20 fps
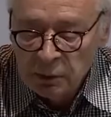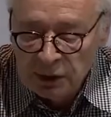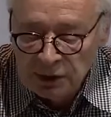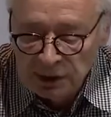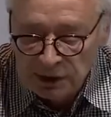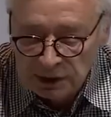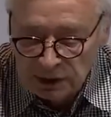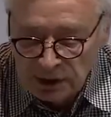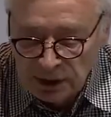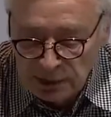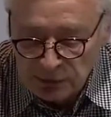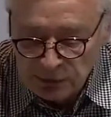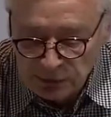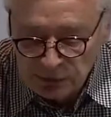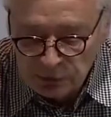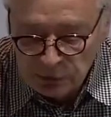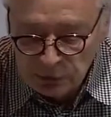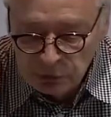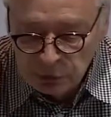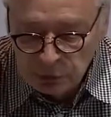when it
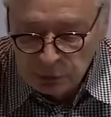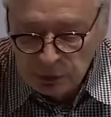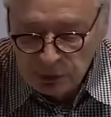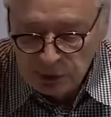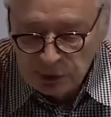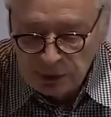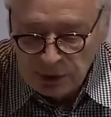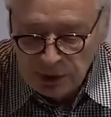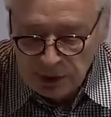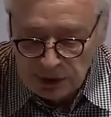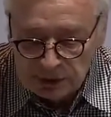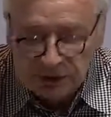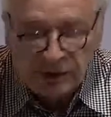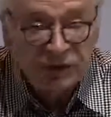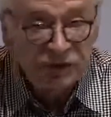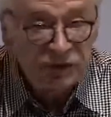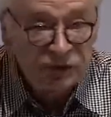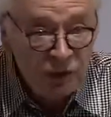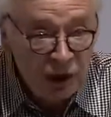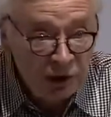comes to, it
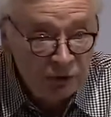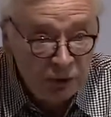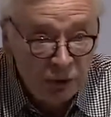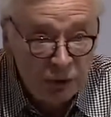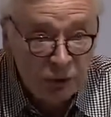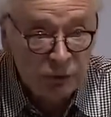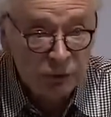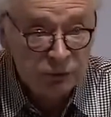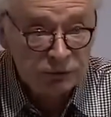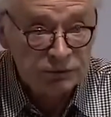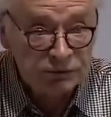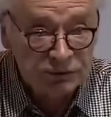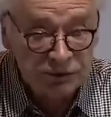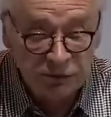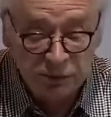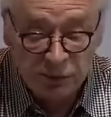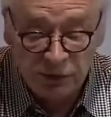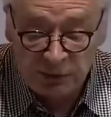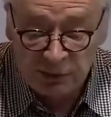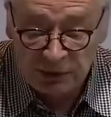does not hold,
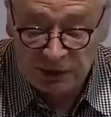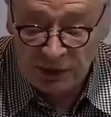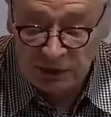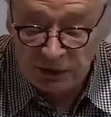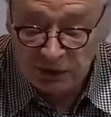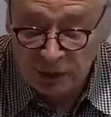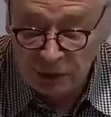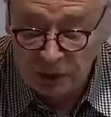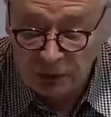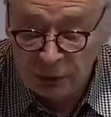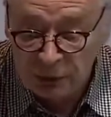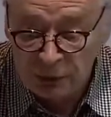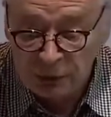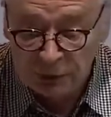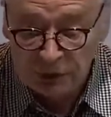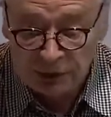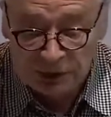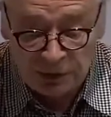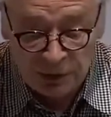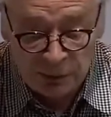this principle does not
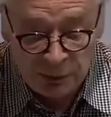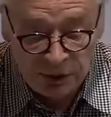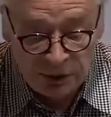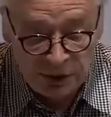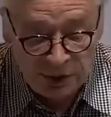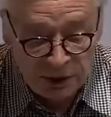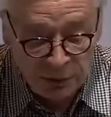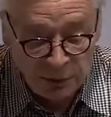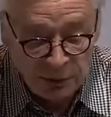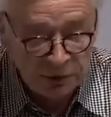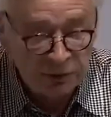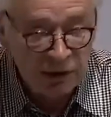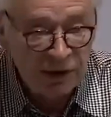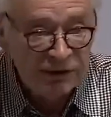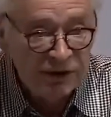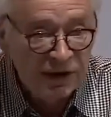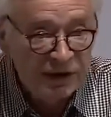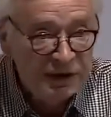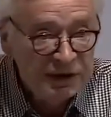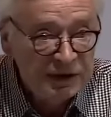hold and apply, or
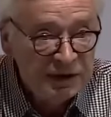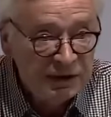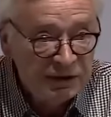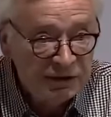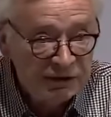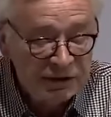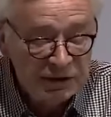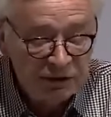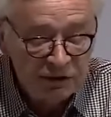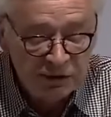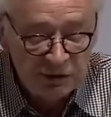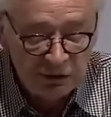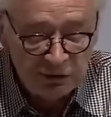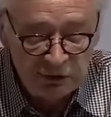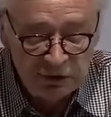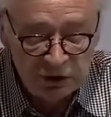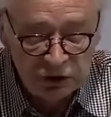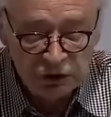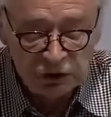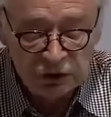rather, it is
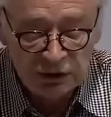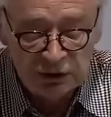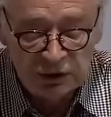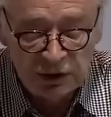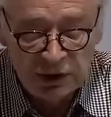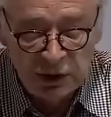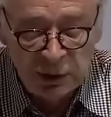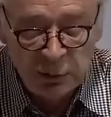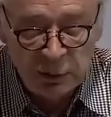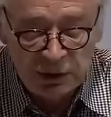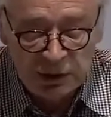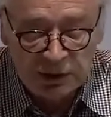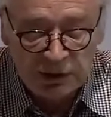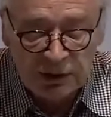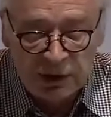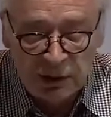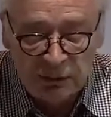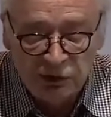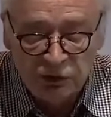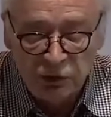insufficient when
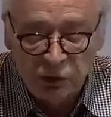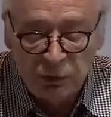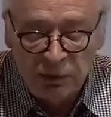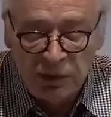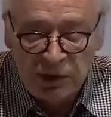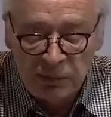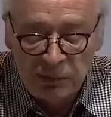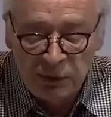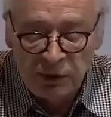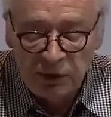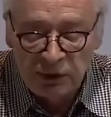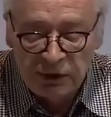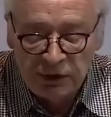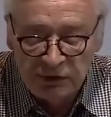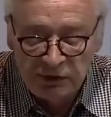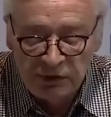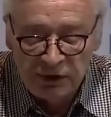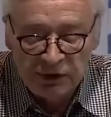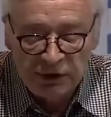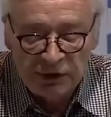it comes to people
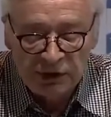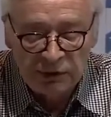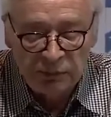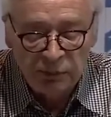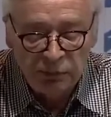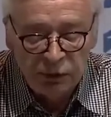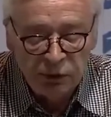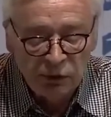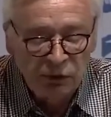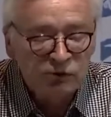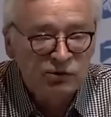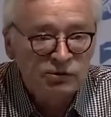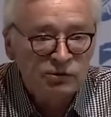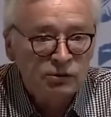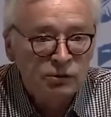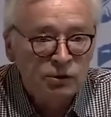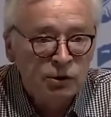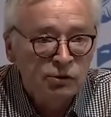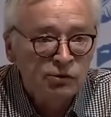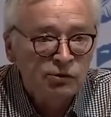living in close,
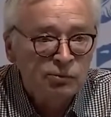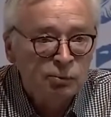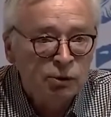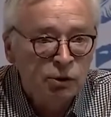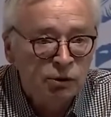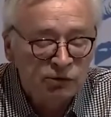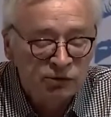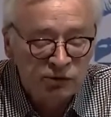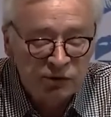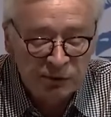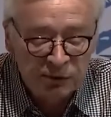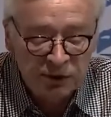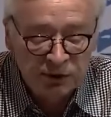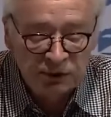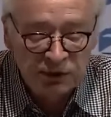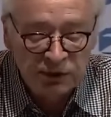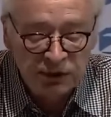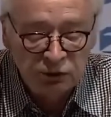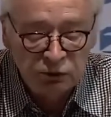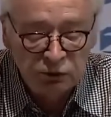close
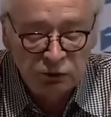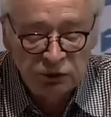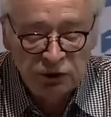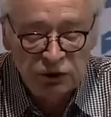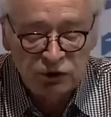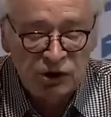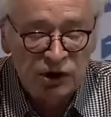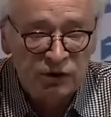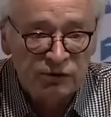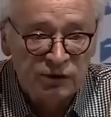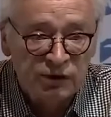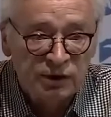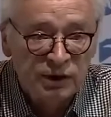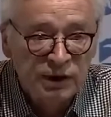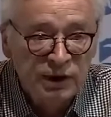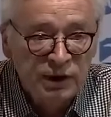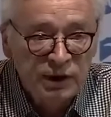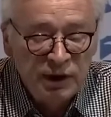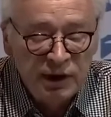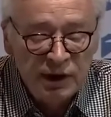proximity to each other
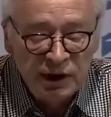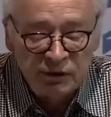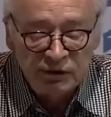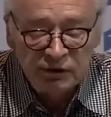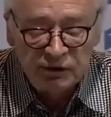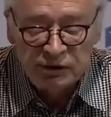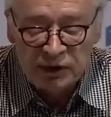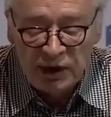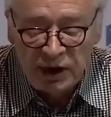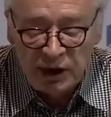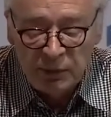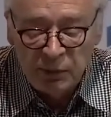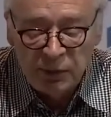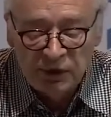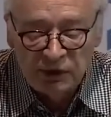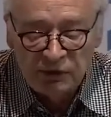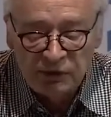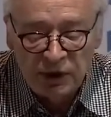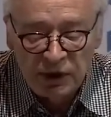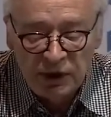as
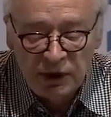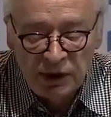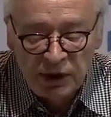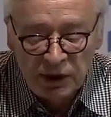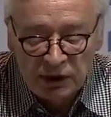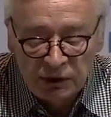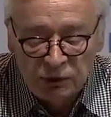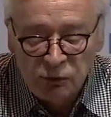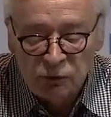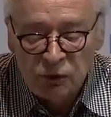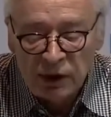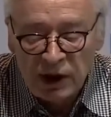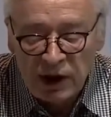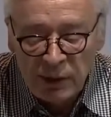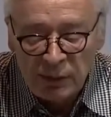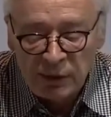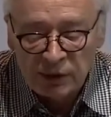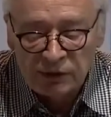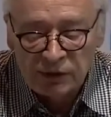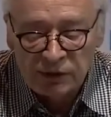neighbors and
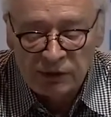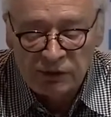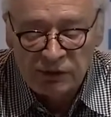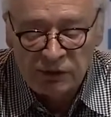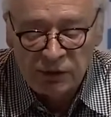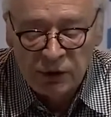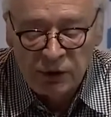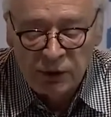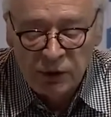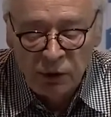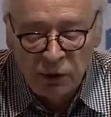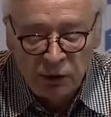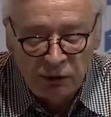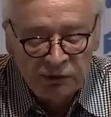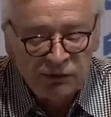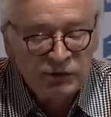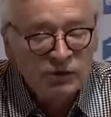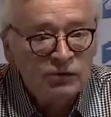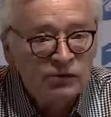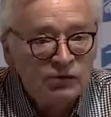cohabitants
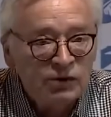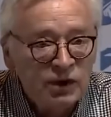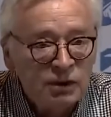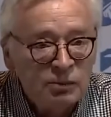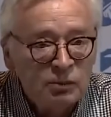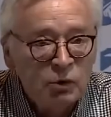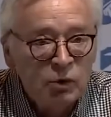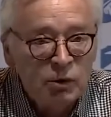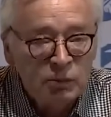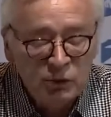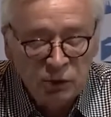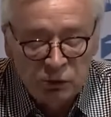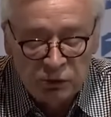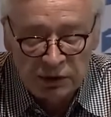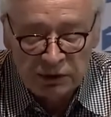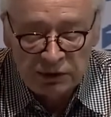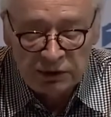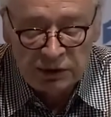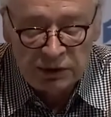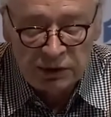of the same
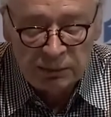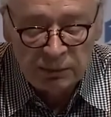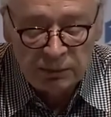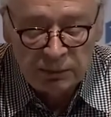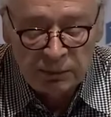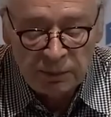community.